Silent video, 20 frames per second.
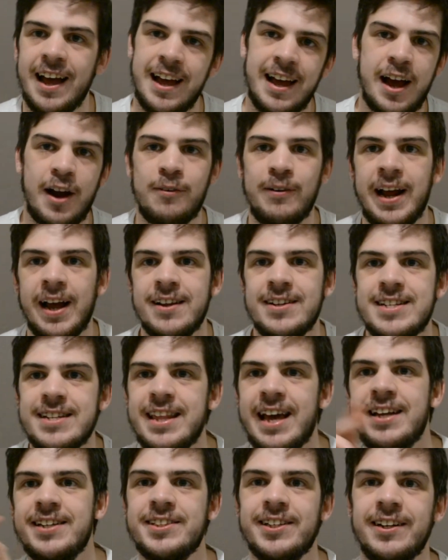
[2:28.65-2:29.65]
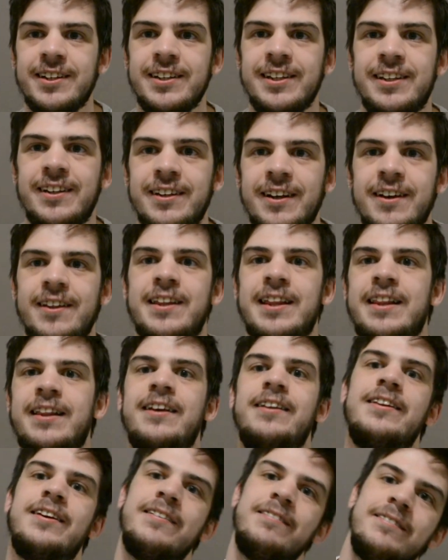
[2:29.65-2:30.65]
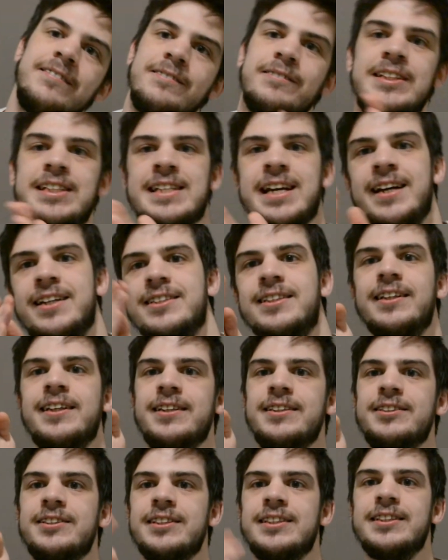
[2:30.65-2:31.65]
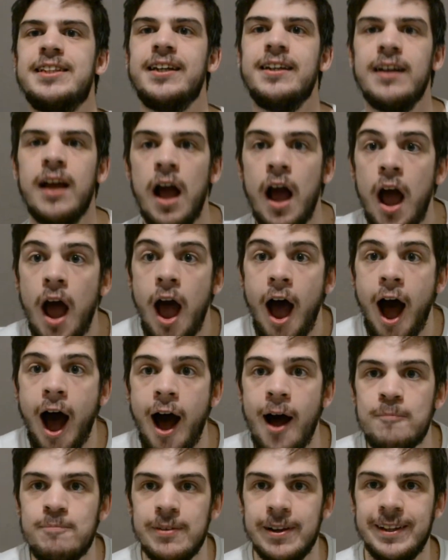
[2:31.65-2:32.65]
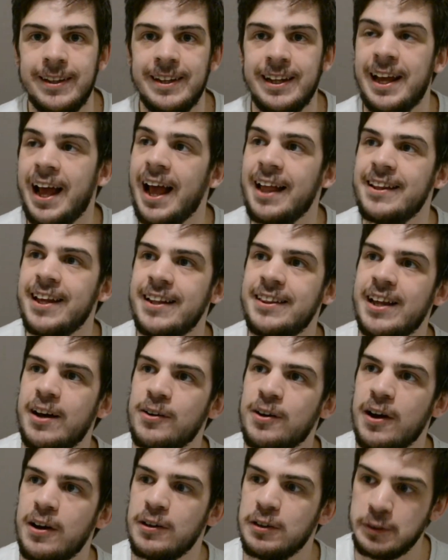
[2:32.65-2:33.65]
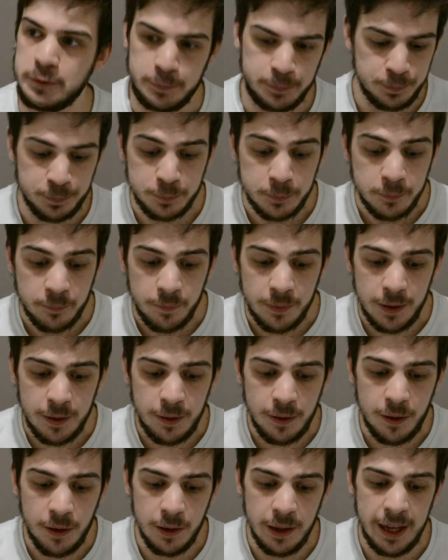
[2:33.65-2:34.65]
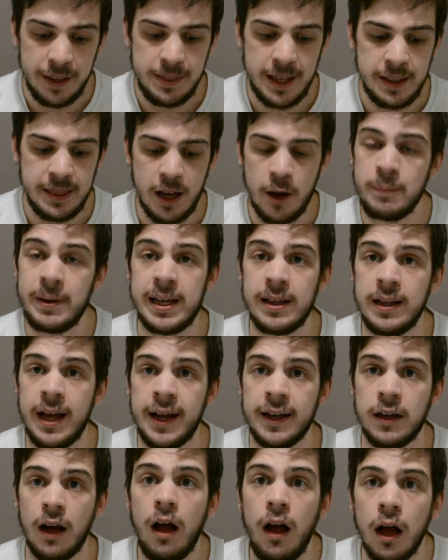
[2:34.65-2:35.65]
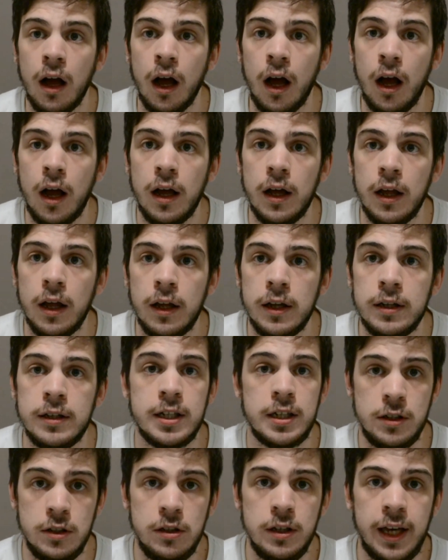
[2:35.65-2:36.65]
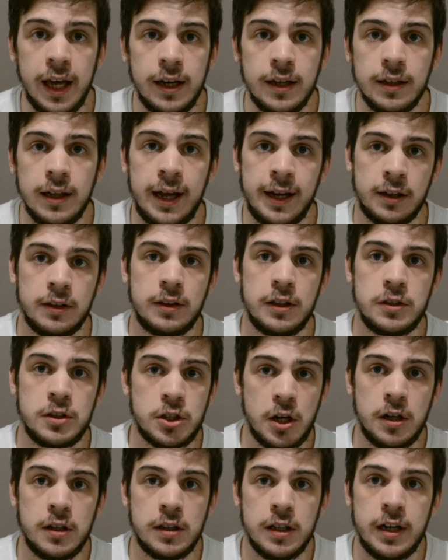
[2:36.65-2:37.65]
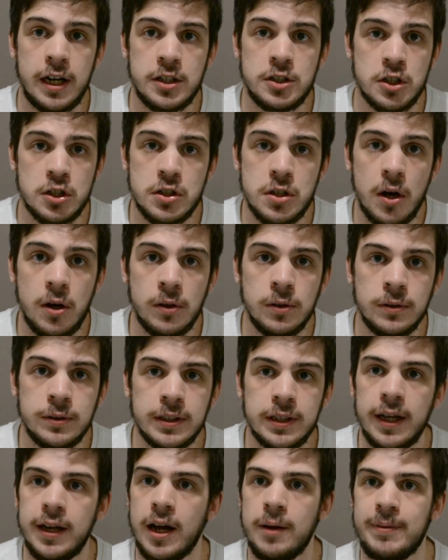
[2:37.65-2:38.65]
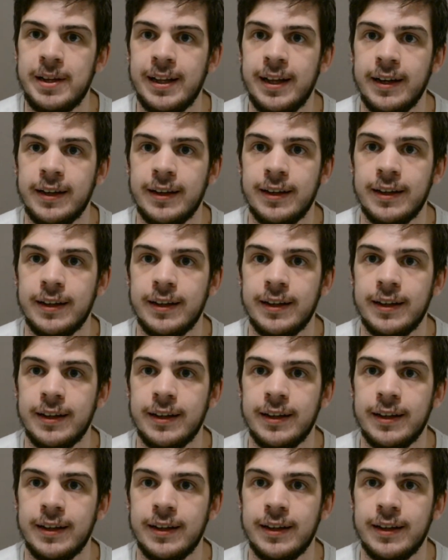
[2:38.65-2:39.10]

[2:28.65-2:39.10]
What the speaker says: around that joke, the thing that was actually interesting. Um, and then they'll be like, oh, didn't you get it, like the joke that I just told? And I'll be like,